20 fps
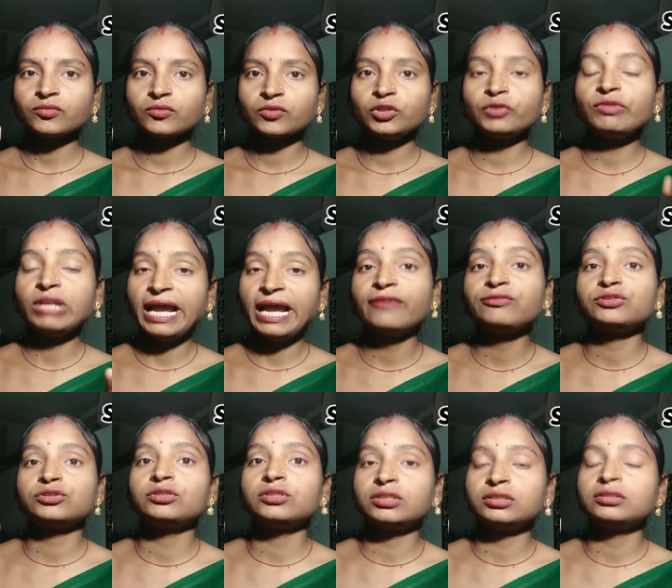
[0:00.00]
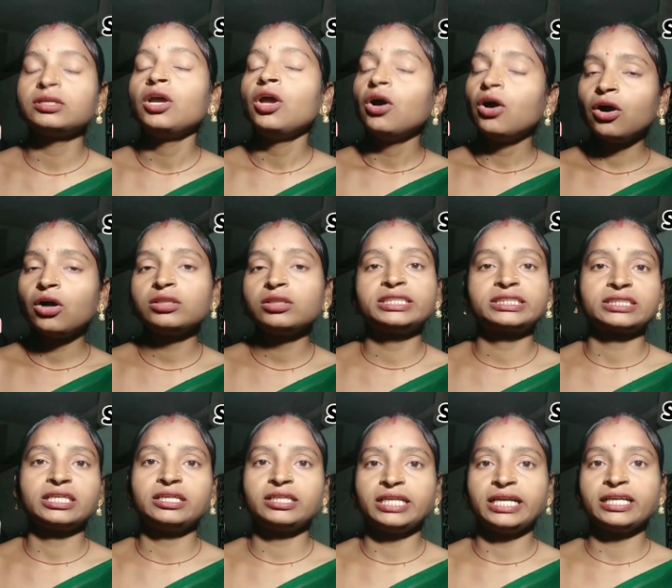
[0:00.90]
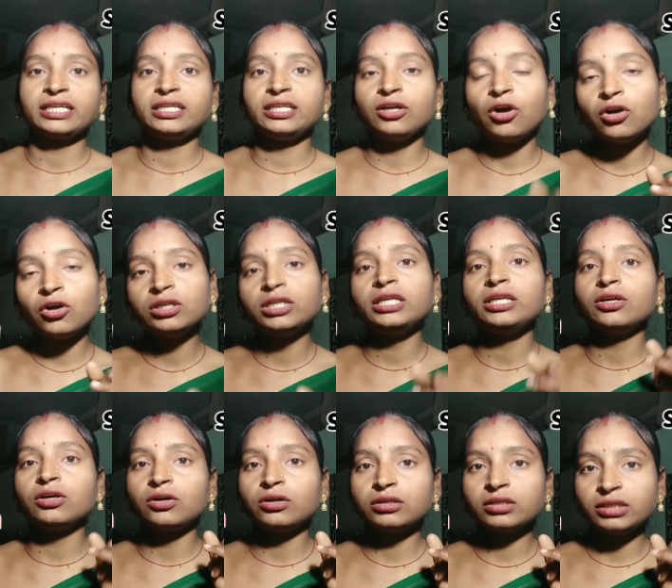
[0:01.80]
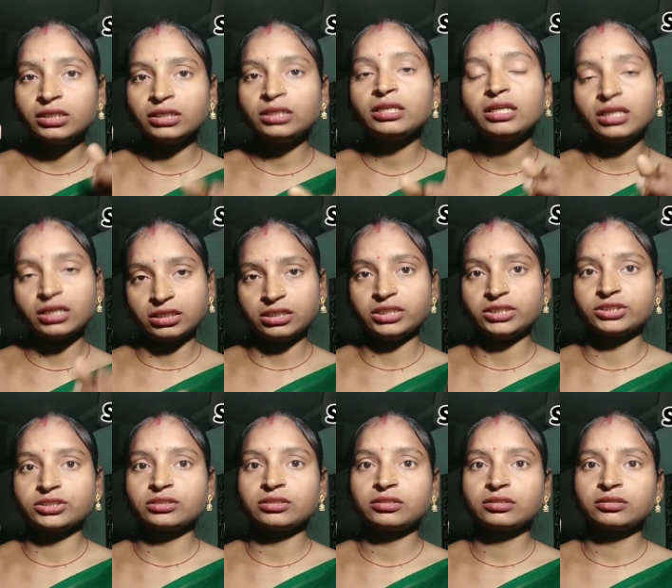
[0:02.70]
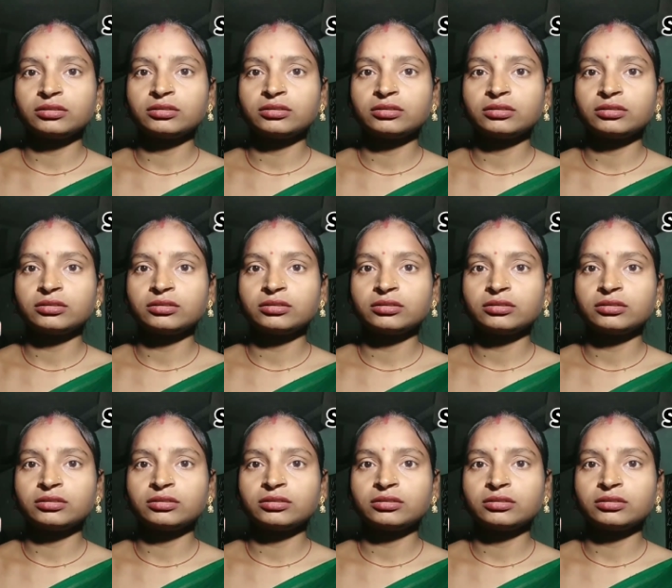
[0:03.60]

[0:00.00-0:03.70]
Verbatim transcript: You will have to learn all this content only in English.